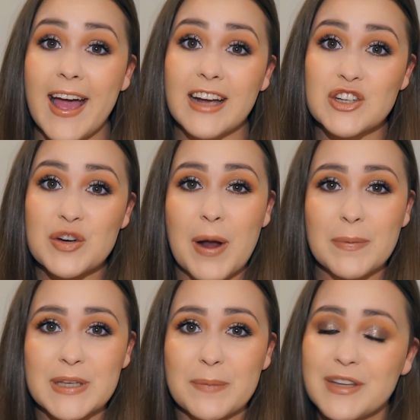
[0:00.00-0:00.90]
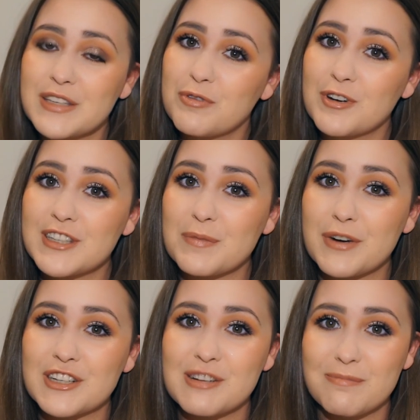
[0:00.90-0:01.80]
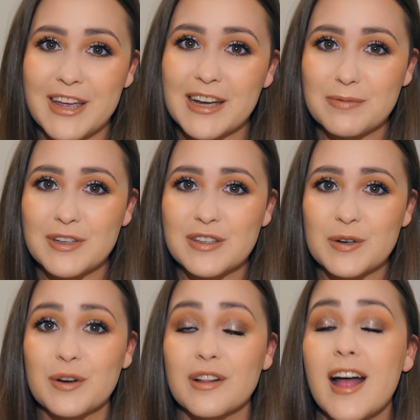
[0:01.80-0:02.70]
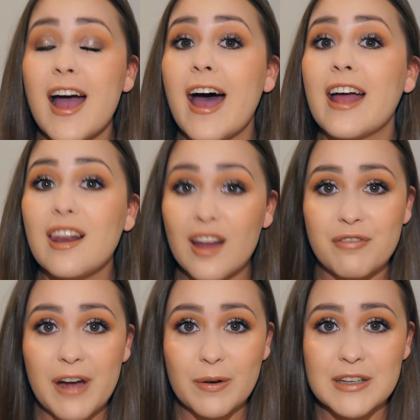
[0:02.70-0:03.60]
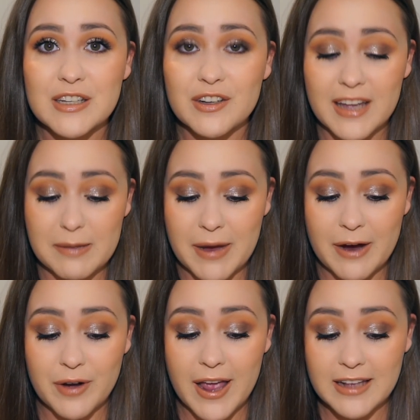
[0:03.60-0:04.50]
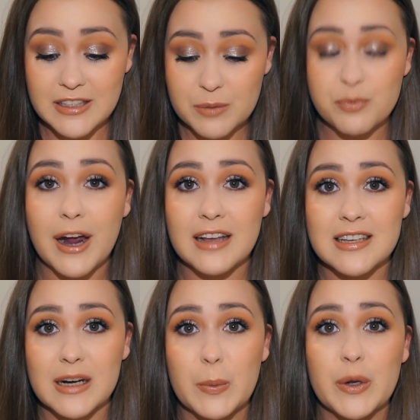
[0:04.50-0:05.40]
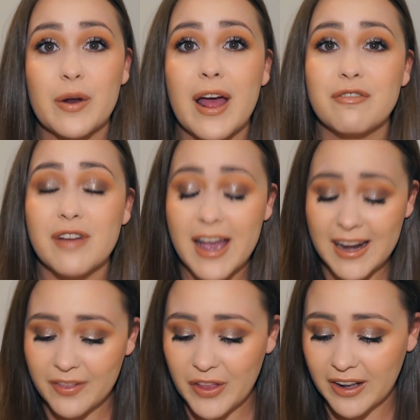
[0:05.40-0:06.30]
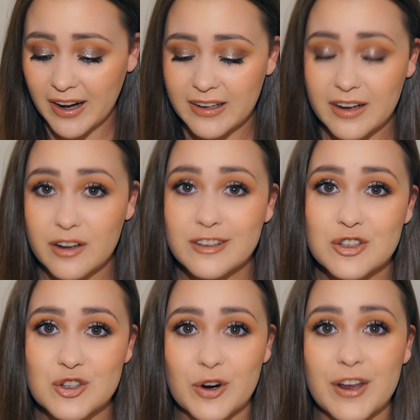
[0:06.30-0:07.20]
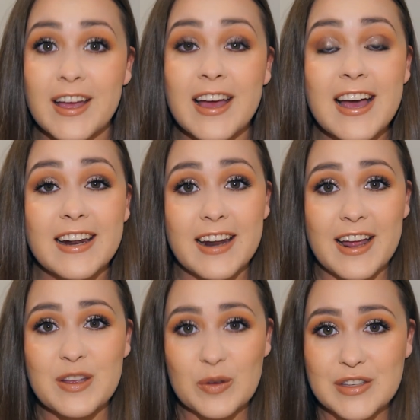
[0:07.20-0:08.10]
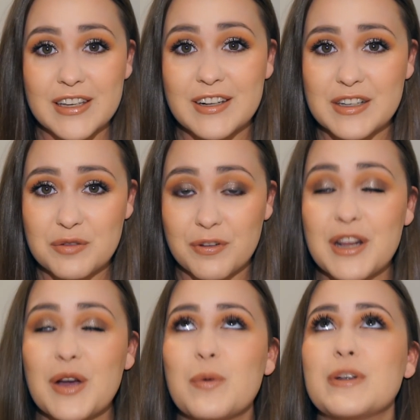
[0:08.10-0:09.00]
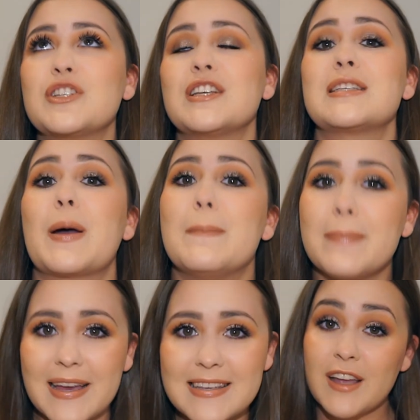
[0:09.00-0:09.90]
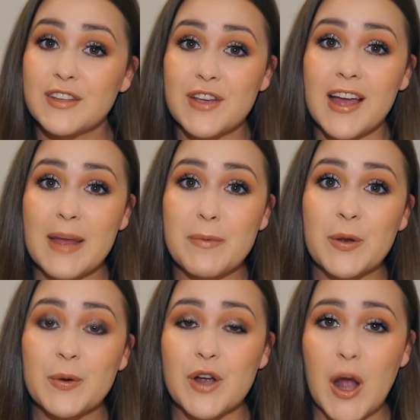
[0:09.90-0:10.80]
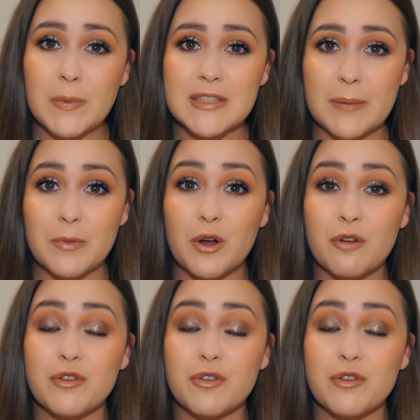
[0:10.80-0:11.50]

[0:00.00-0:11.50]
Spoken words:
actually wraps up this first impression makeup tutorial. I love how this look came out, and surprisingly we don't have anything that I didn't enjoy that I used in this video, which is amazing. So yeah, let me know in the comments down below if